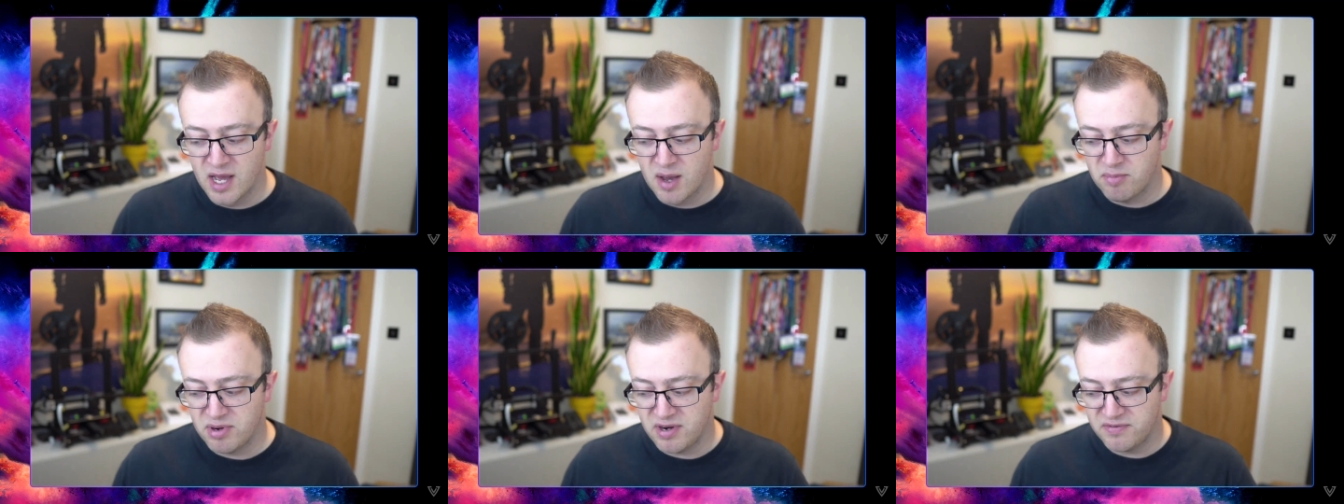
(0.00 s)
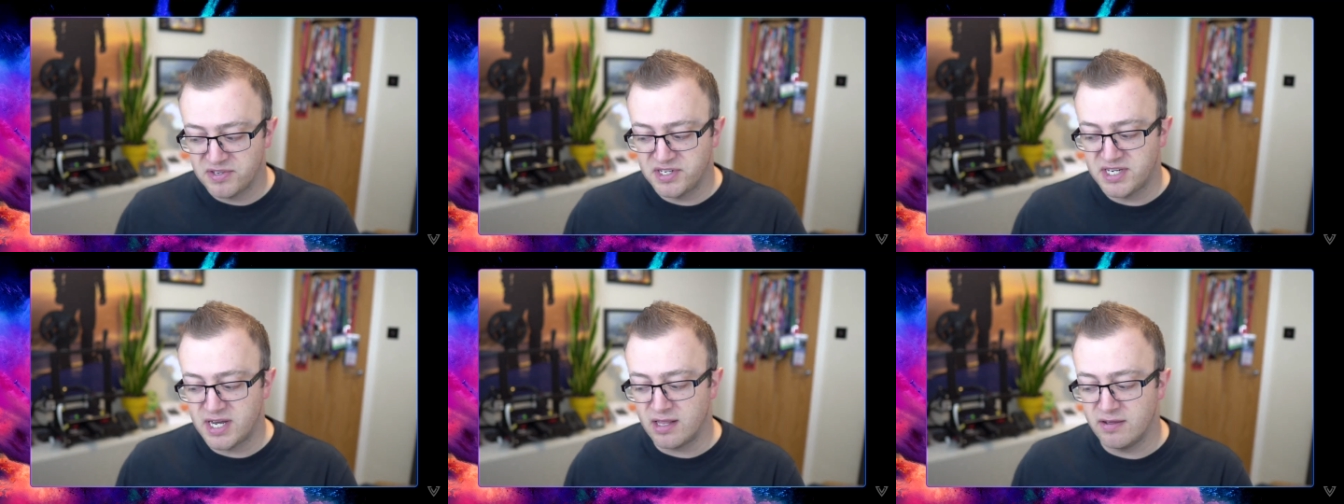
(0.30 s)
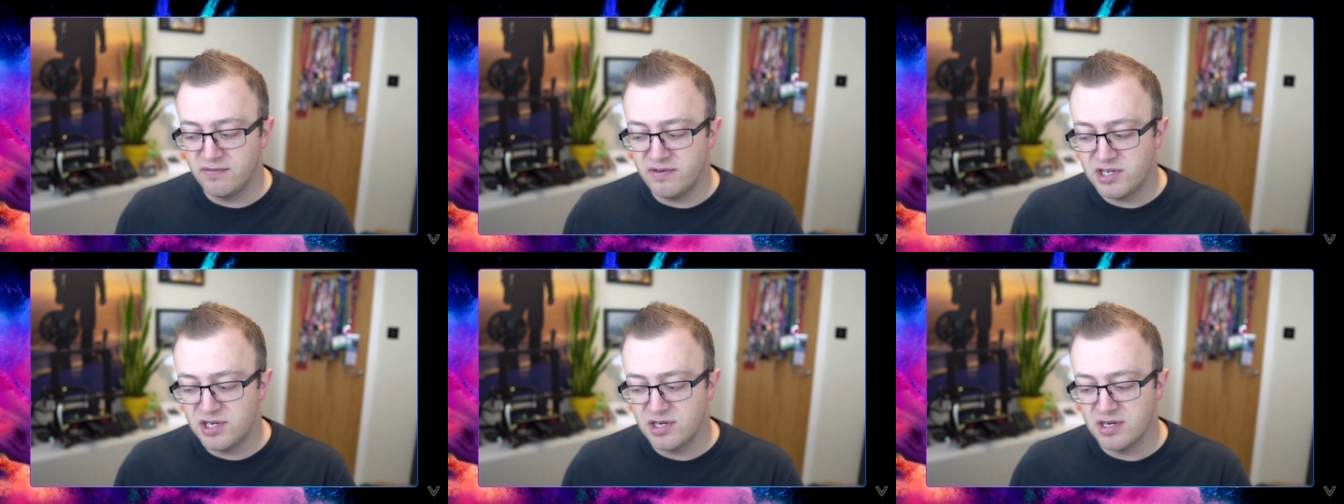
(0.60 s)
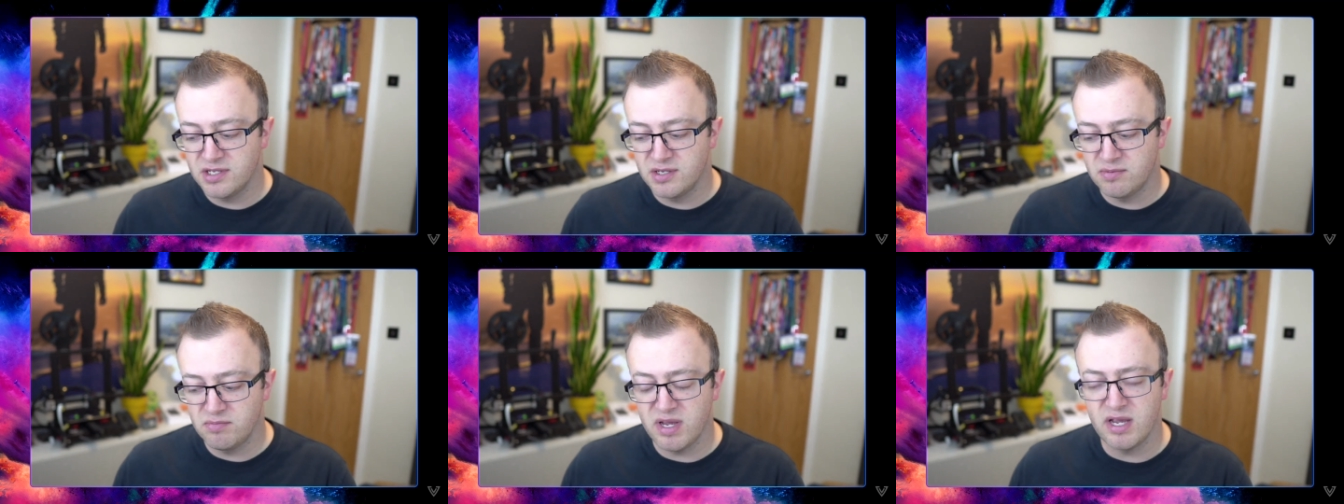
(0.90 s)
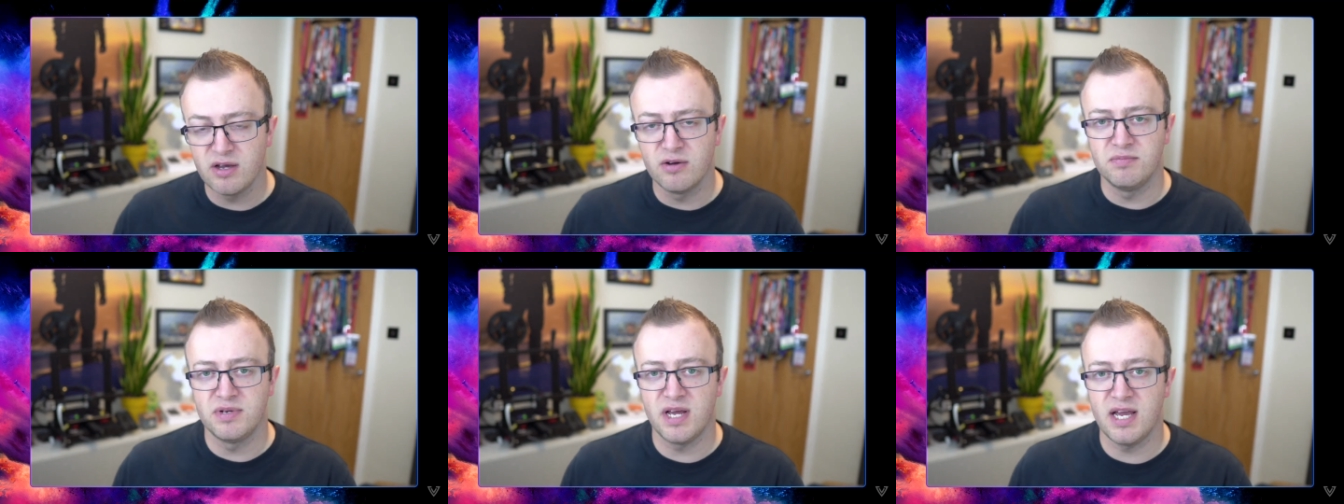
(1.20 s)
But if the television isn't
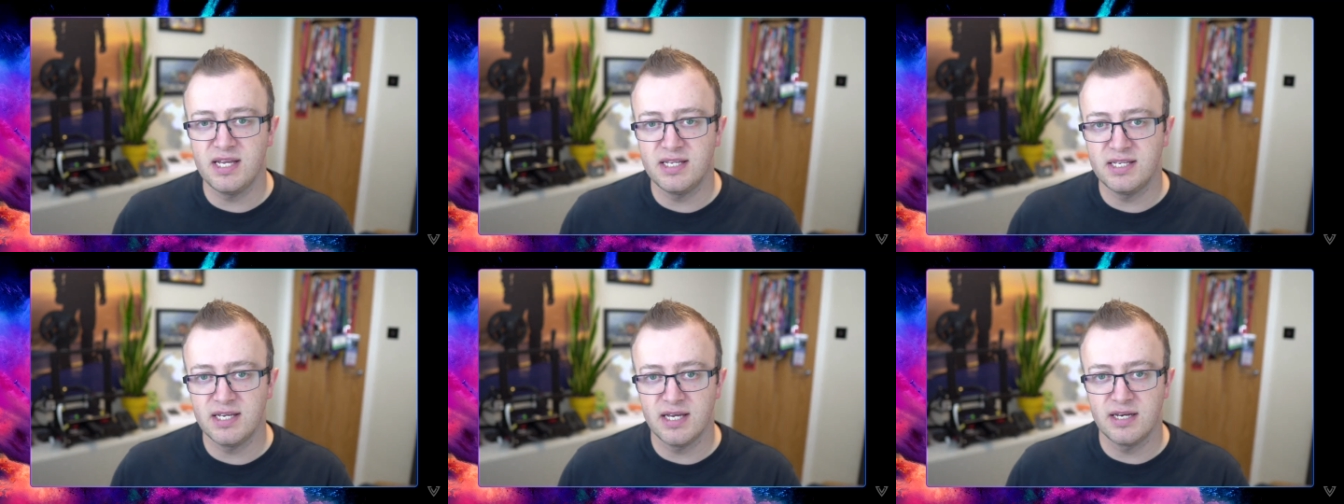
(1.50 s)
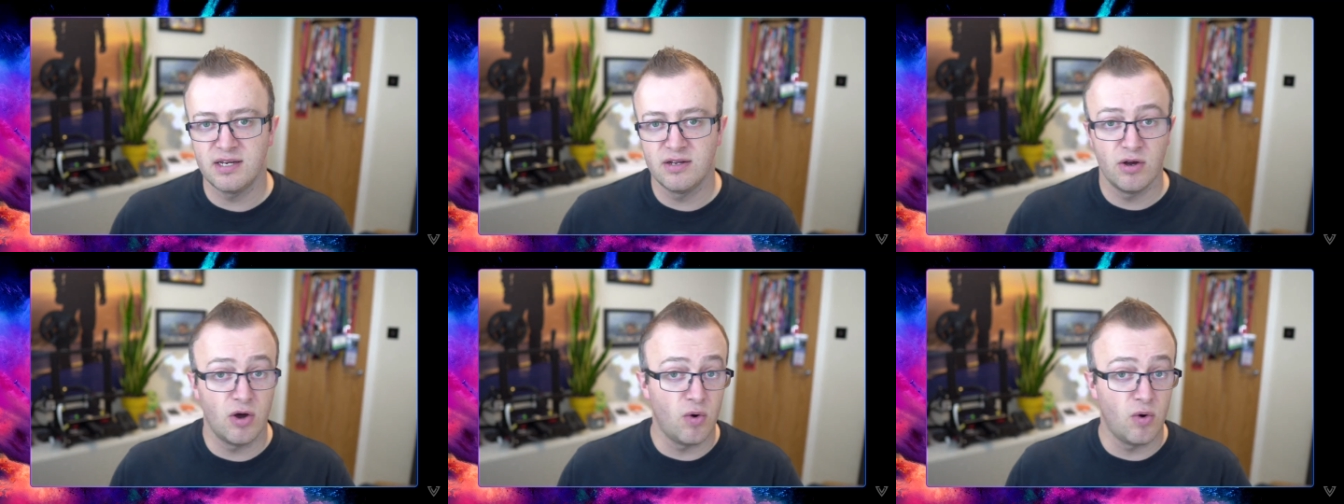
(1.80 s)
being updated,